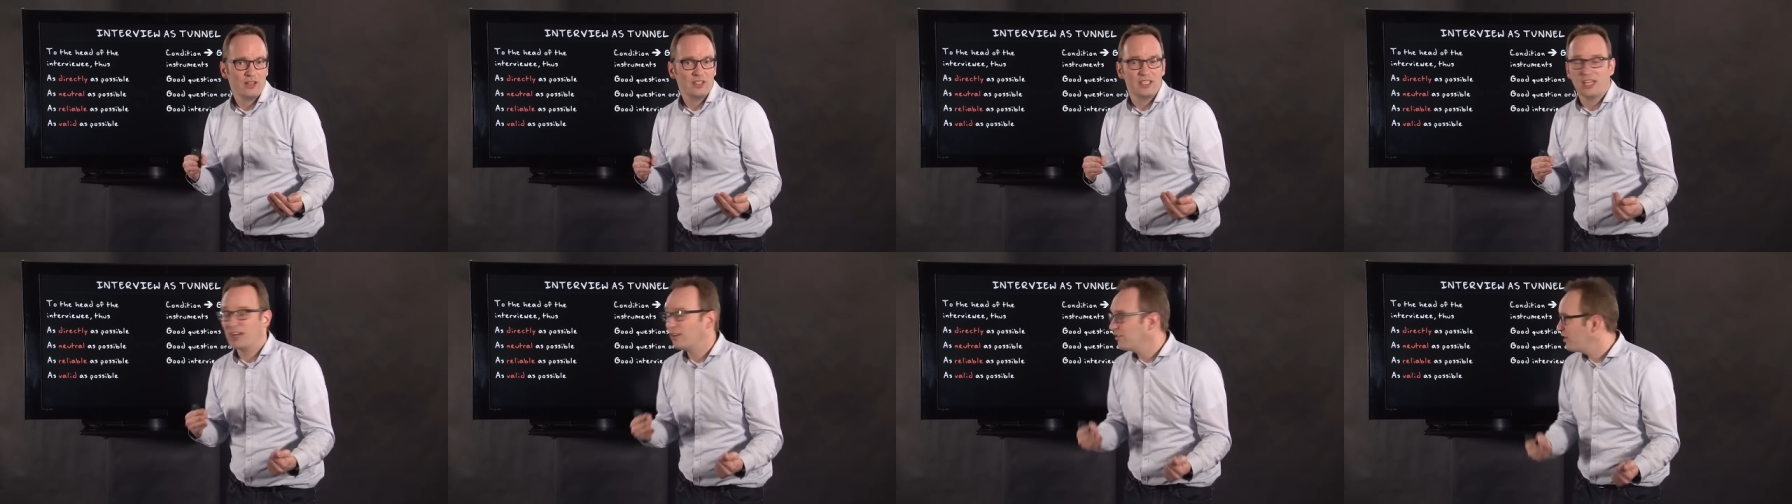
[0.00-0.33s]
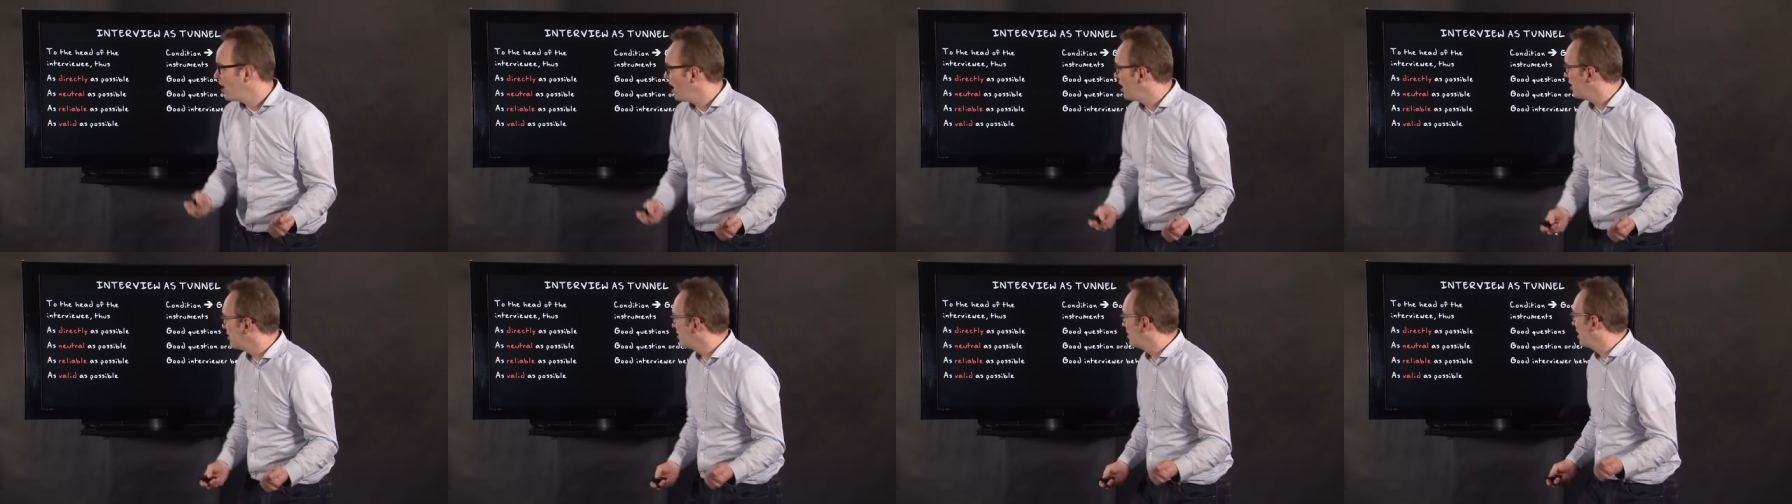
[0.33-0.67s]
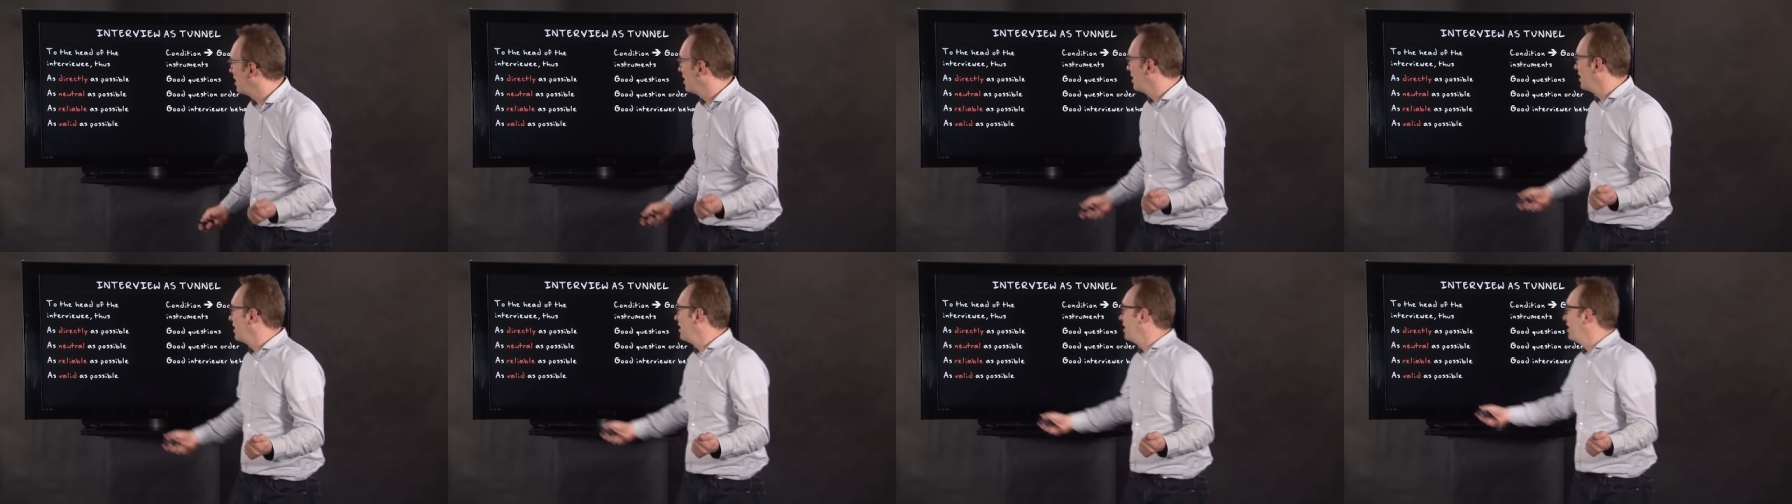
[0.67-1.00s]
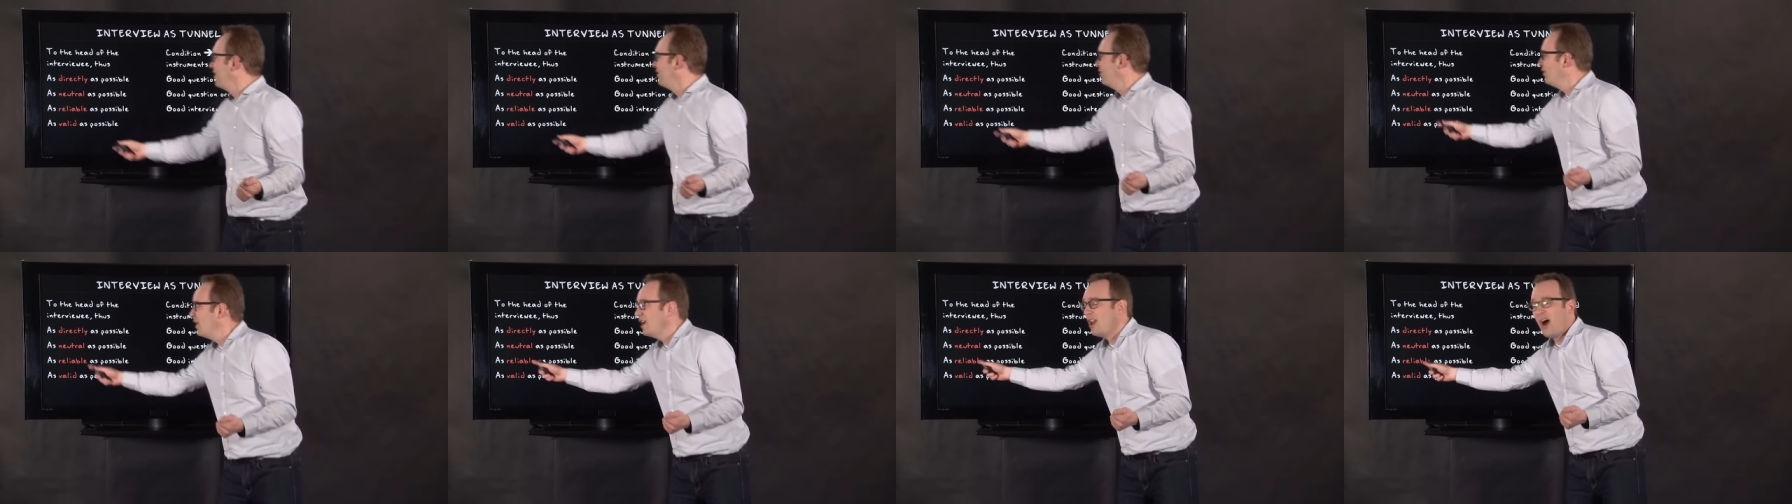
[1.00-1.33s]
They're not
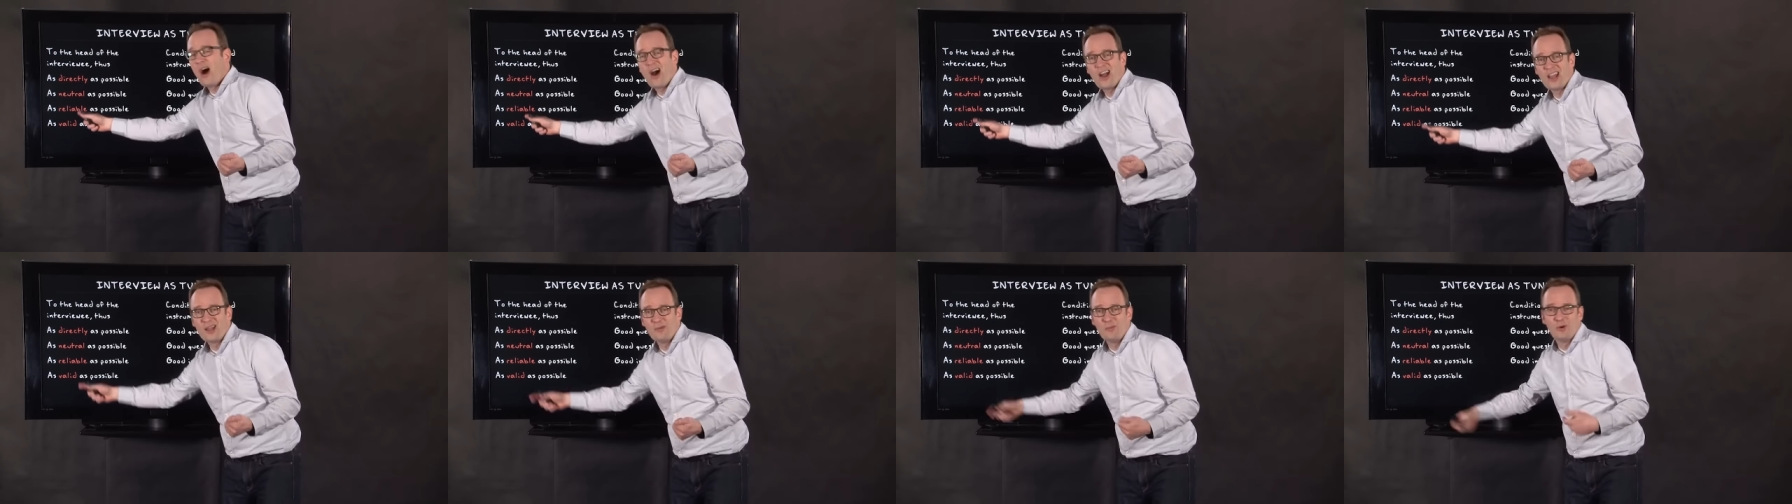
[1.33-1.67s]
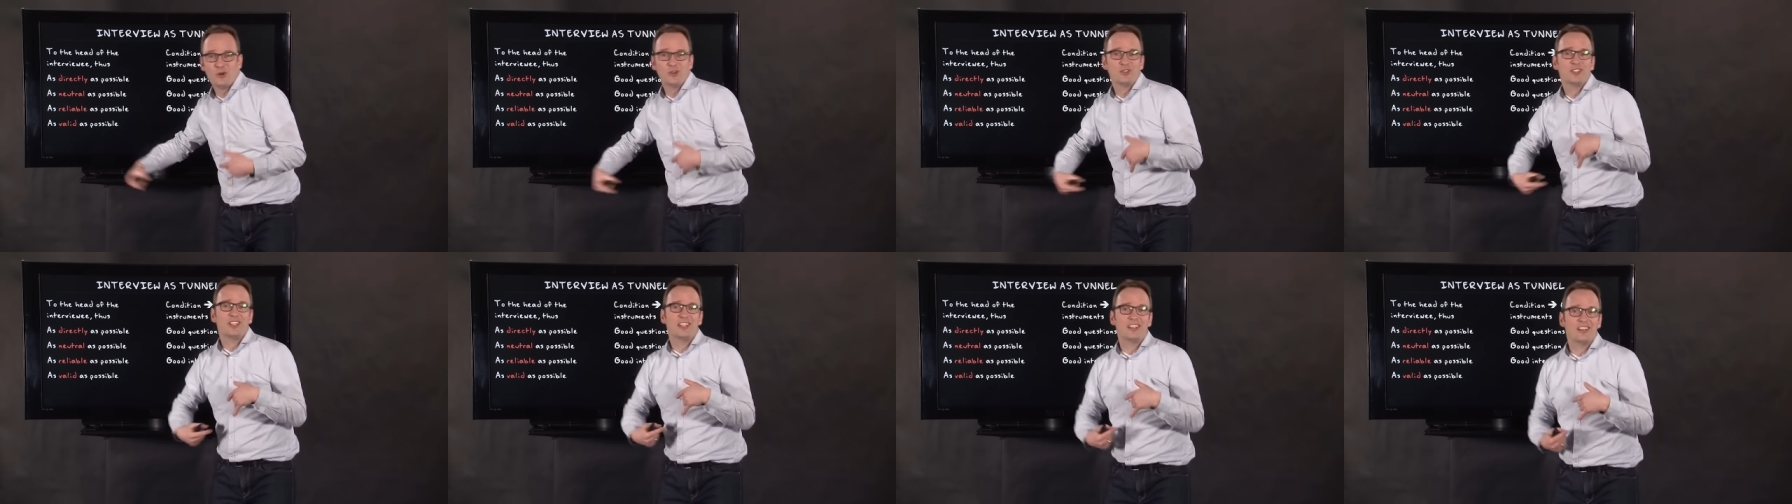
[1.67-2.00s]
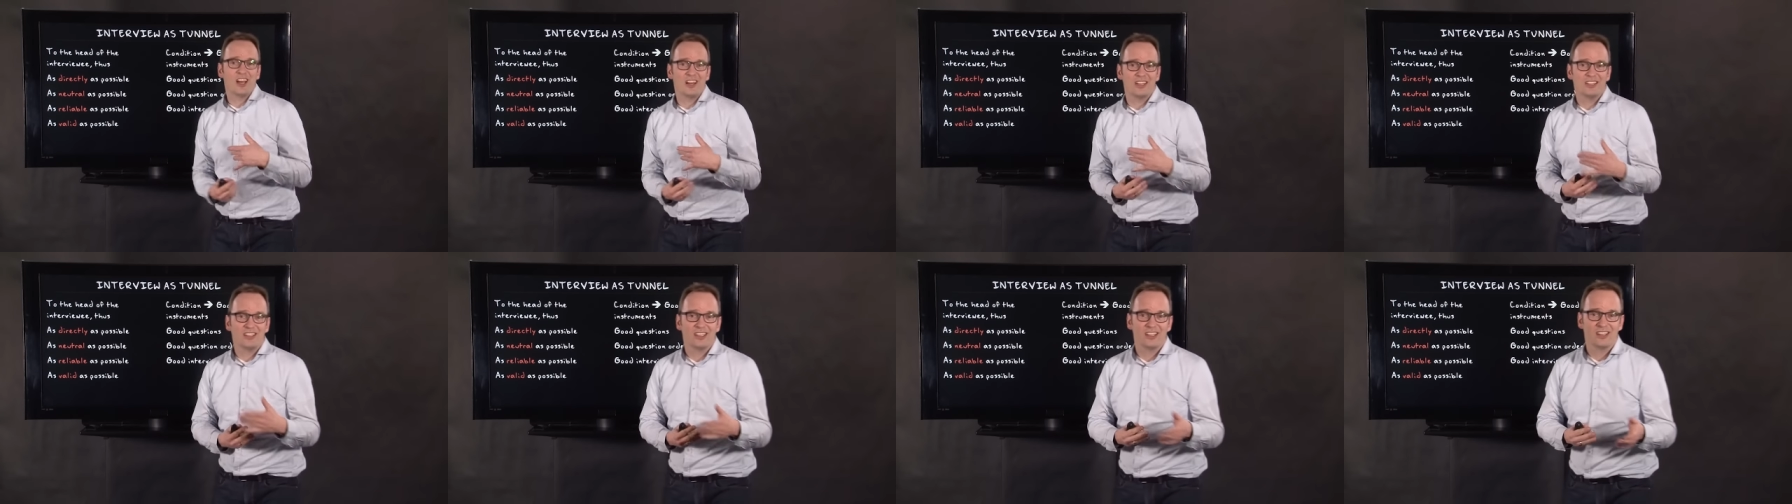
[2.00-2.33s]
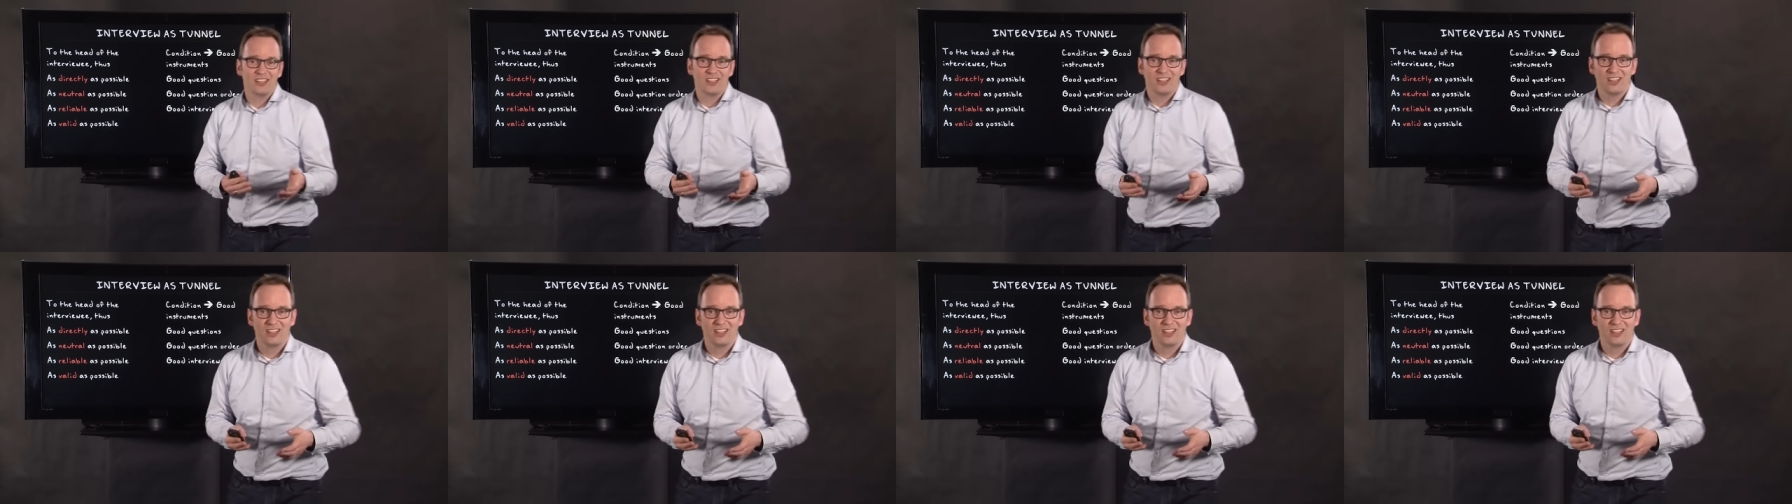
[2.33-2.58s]
reliable, they're not